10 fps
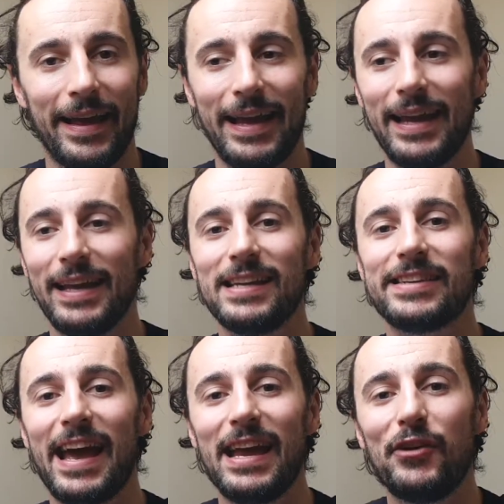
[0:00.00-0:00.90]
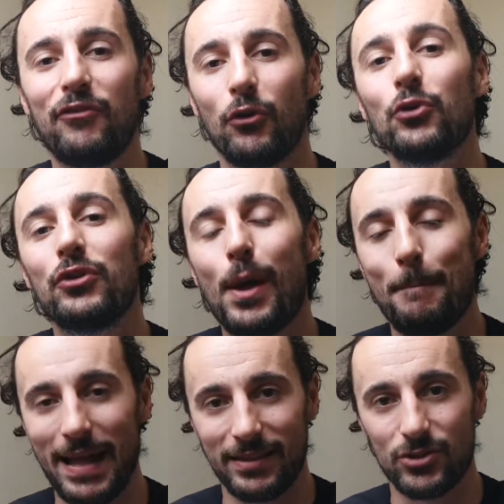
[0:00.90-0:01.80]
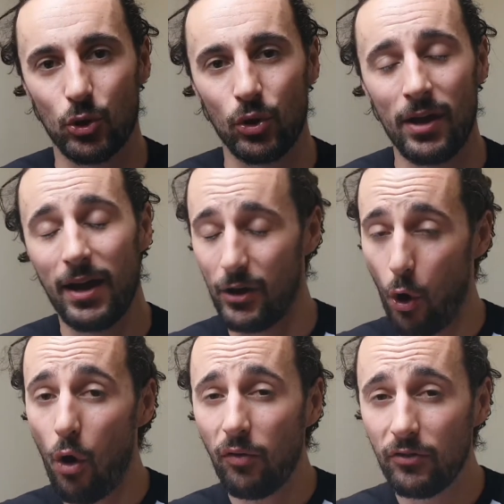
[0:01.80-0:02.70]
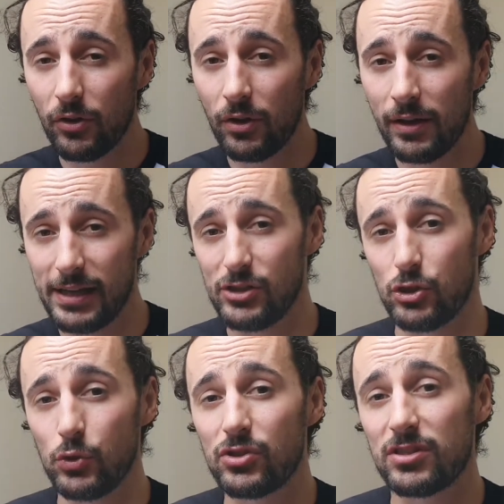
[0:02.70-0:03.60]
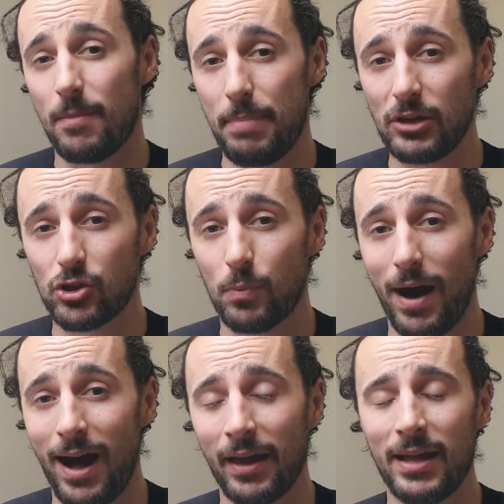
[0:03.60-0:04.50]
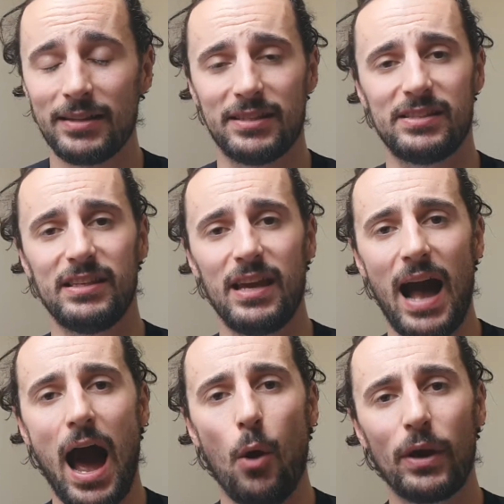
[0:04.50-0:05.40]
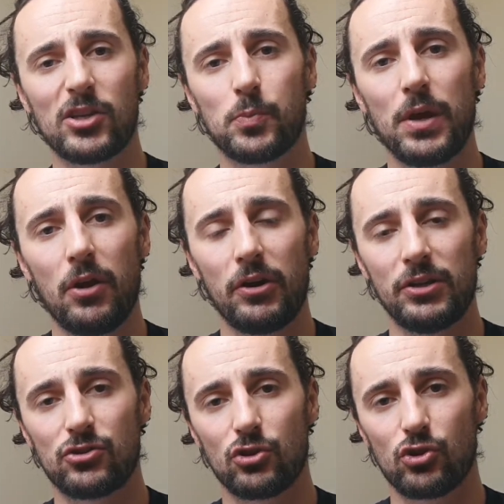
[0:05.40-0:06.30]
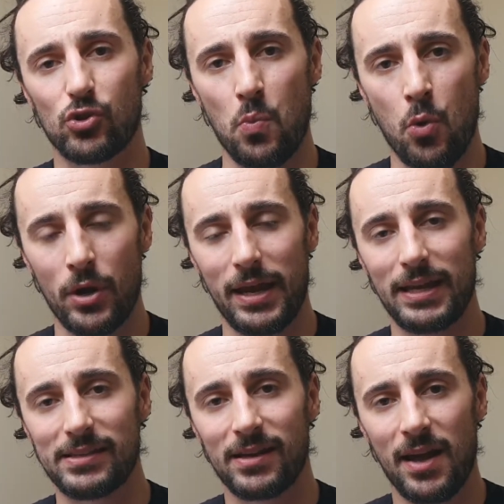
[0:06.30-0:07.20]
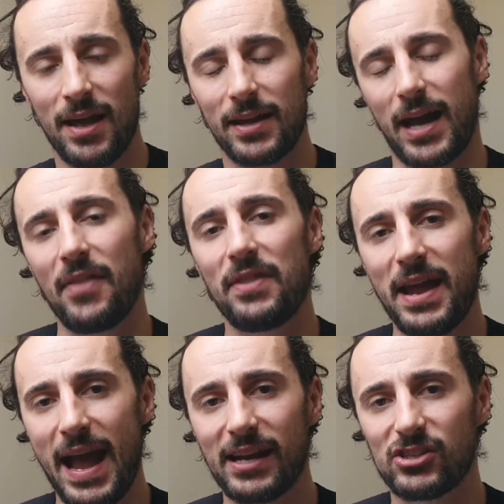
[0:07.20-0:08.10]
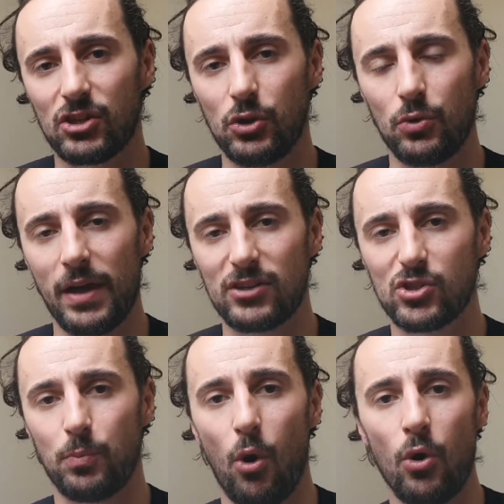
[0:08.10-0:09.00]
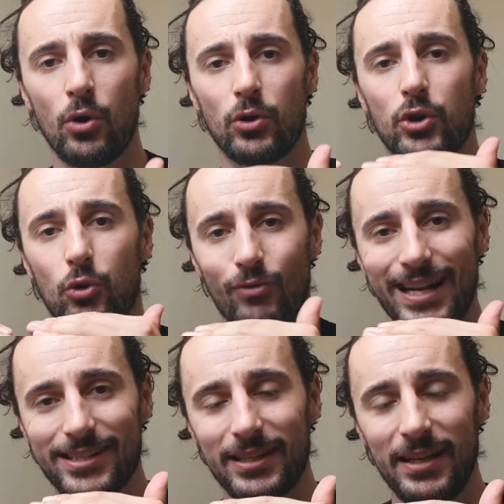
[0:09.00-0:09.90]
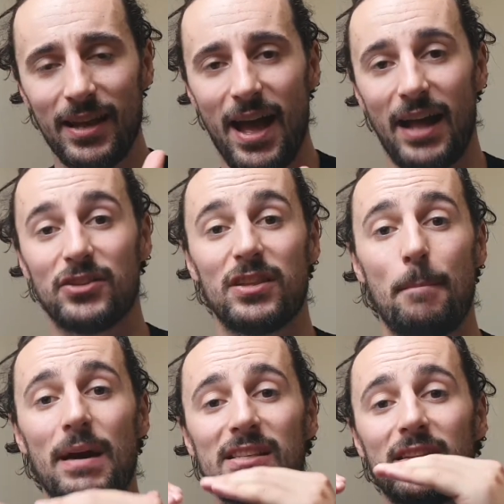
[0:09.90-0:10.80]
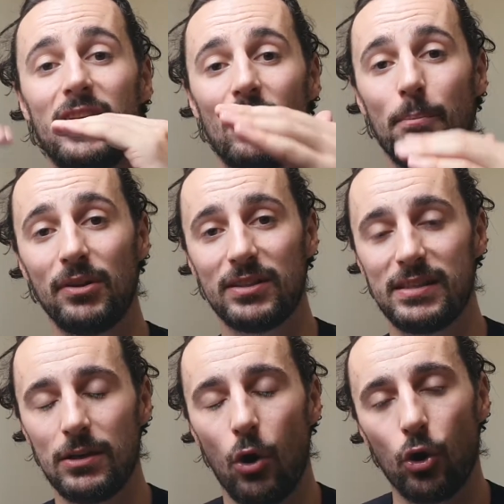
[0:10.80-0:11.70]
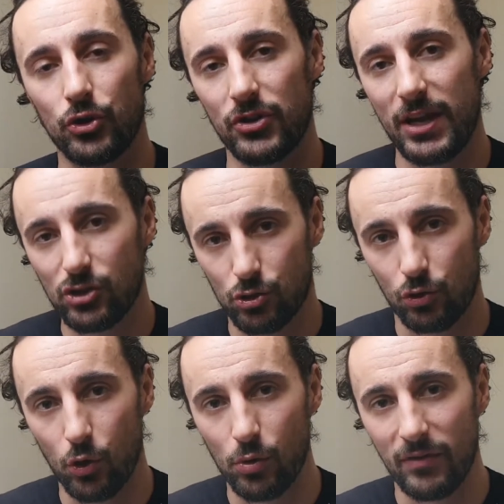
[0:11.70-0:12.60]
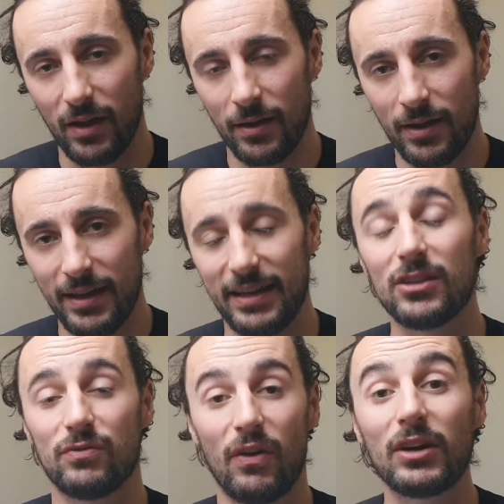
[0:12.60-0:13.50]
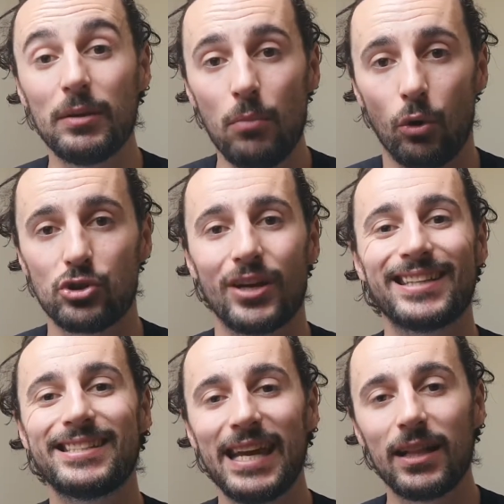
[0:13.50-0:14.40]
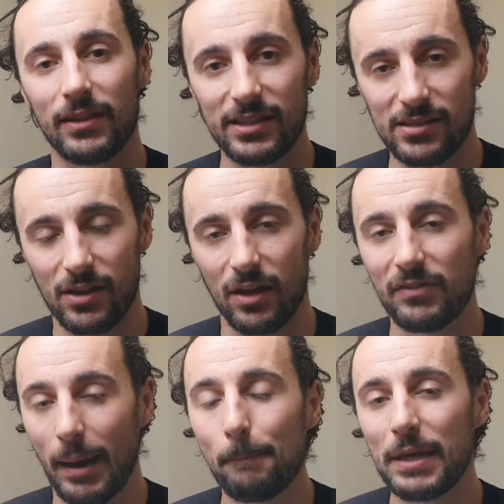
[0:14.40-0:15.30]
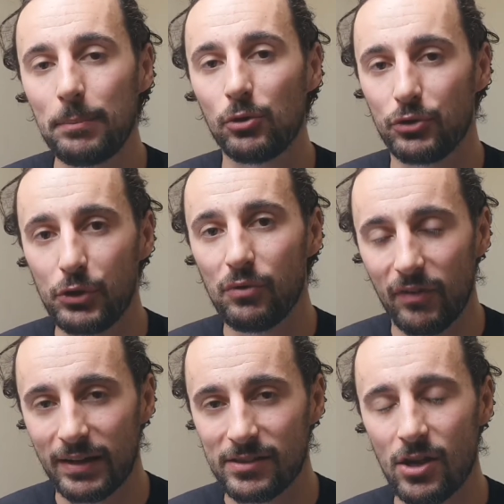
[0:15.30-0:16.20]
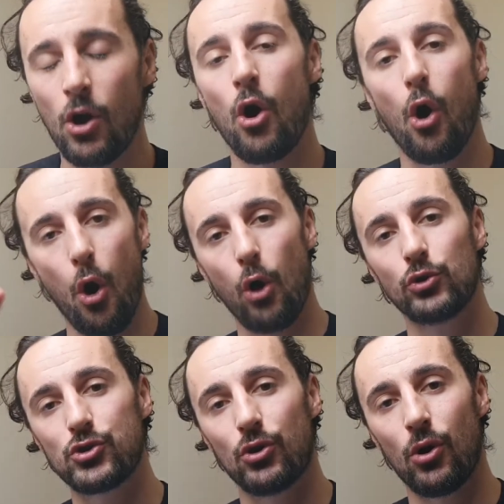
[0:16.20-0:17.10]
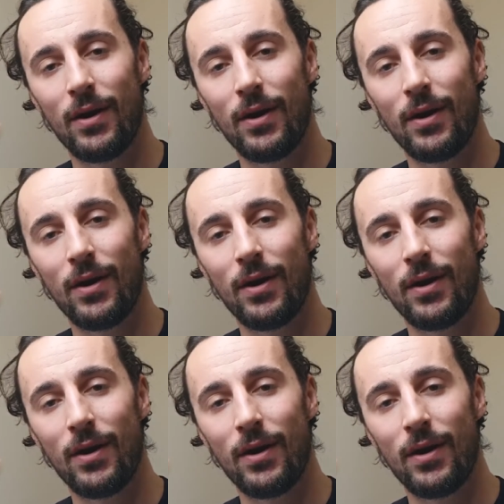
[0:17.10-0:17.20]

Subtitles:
It is a fundamental and often is used as a benchmark to see how experienced someone is. Can they execute that spot correctly and to the best of their ability, or do they struggle with it? It is very much a tick list of can people do things. Also,